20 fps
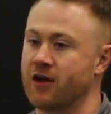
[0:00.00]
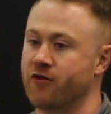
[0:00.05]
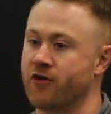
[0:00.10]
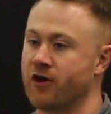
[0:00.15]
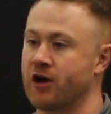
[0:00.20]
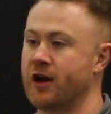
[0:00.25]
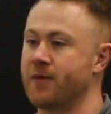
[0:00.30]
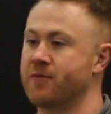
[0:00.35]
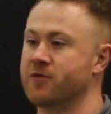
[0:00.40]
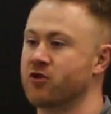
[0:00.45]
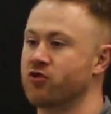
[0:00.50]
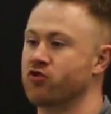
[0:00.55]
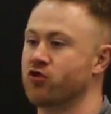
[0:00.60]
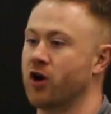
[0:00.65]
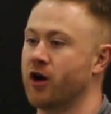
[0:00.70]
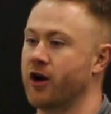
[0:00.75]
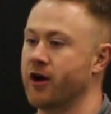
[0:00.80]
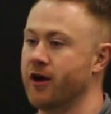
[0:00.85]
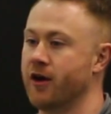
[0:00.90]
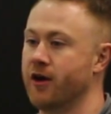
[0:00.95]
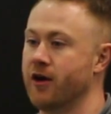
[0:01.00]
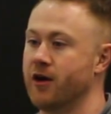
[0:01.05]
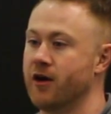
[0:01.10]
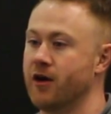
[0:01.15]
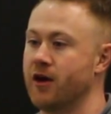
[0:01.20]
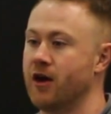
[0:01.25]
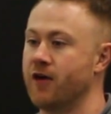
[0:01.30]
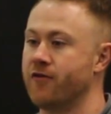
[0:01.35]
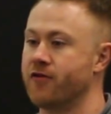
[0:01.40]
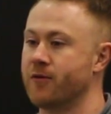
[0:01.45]
If your lips are dry,
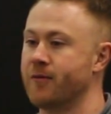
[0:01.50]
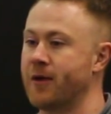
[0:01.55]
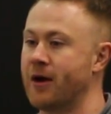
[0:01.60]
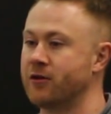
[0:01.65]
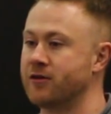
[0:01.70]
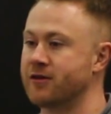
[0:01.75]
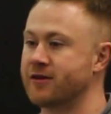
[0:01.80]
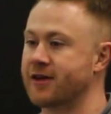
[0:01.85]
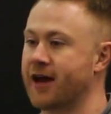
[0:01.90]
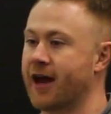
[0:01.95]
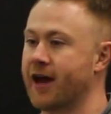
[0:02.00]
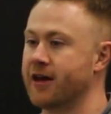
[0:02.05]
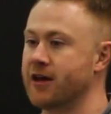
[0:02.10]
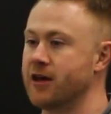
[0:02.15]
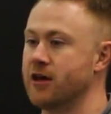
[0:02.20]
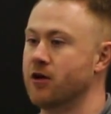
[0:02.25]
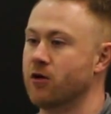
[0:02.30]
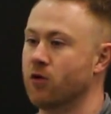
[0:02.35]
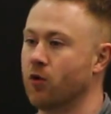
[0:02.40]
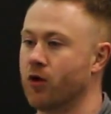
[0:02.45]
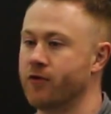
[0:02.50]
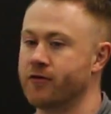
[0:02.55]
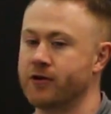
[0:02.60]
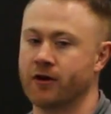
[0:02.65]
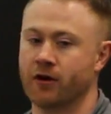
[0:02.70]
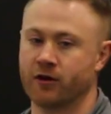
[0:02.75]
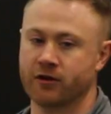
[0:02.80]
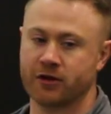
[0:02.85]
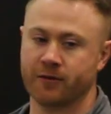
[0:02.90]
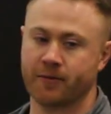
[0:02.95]
if your mouth is tacky, or if you
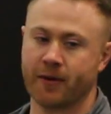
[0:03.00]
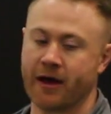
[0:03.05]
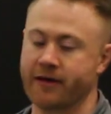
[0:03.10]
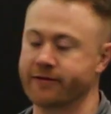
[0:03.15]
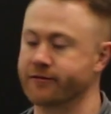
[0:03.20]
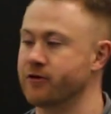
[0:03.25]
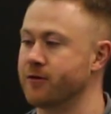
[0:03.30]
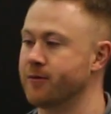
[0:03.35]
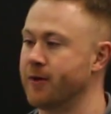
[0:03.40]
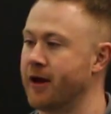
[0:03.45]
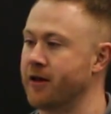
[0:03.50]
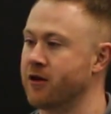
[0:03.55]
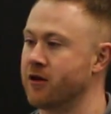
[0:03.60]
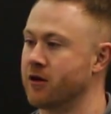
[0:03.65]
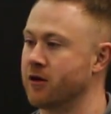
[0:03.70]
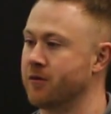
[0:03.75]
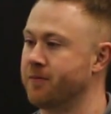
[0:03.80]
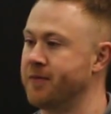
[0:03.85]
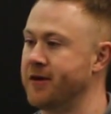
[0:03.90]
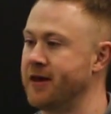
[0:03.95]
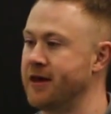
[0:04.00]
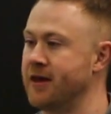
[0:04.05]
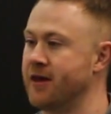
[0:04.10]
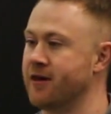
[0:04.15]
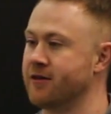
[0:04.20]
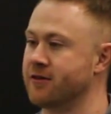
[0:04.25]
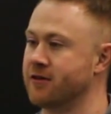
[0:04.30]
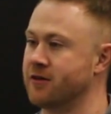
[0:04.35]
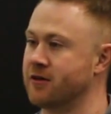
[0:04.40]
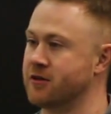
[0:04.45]
go to the bathroom and your pee
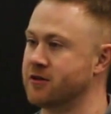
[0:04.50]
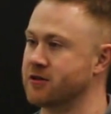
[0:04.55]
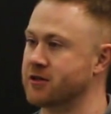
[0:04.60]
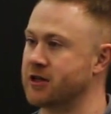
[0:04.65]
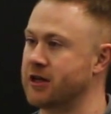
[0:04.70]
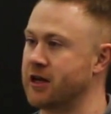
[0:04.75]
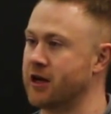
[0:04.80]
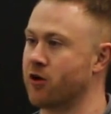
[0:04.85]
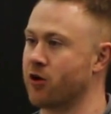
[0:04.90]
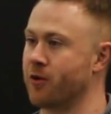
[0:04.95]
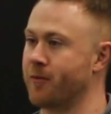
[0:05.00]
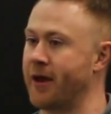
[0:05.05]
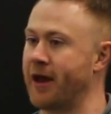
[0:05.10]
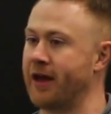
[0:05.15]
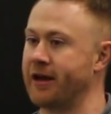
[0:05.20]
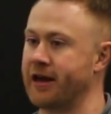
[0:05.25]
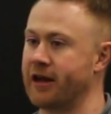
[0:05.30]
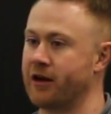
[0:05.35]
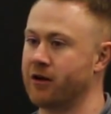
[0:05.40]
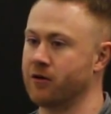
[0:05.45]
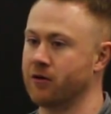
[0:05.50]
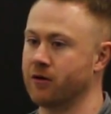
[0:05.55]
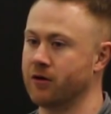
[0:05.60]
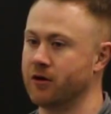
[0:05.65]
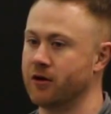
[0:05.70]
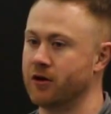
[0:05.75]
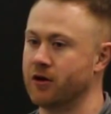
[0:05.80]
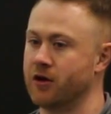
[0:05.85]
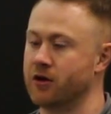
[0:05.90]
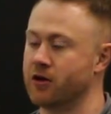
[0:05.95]
isn't clear or pale yellow,
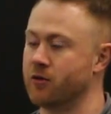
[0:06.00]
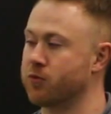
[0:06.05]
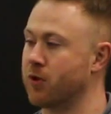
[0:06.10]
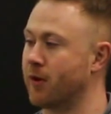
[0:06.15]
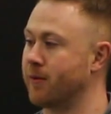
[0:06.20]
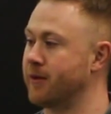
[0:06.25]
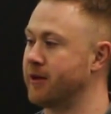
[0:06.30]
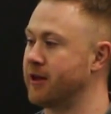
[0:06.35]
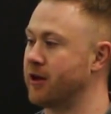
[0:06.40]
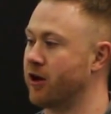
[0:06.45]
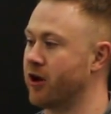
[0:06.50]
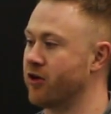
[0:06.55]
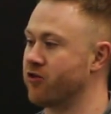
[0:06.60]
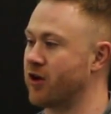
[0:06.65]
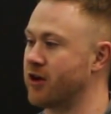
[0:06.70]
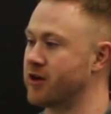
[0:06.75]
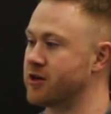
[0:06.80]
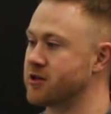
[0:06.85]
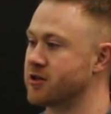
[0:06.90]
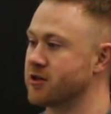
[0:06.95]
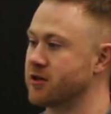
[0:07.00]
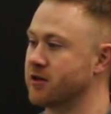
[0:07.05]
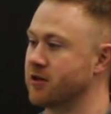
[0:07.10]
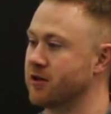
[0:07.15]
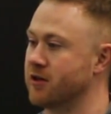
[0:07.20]
you're probably dehydrated.